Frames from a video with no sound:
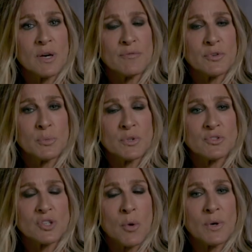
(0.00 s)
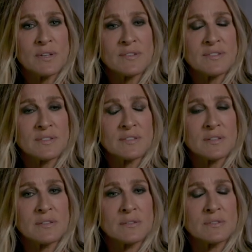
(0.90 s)
helpful was showing
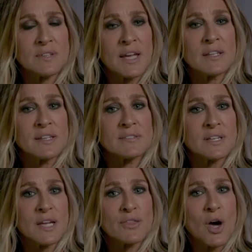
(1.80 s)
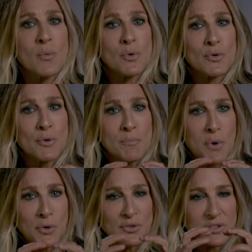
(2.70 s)
dailies that I thought were the
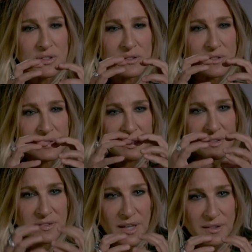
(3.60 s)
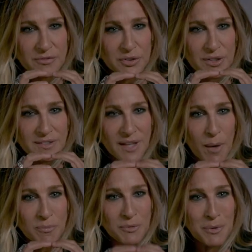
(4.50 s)
most successful
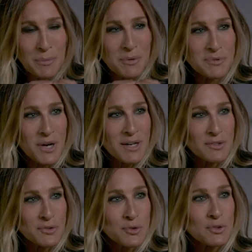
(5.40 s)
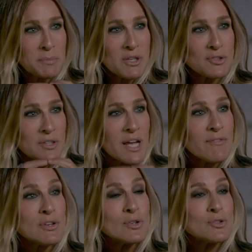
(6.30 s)
attempt at what we were trying to do to make sure that
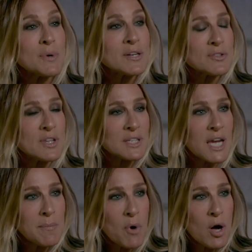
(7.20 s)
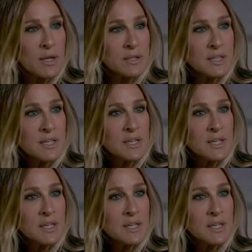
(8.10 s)
every new director that came on,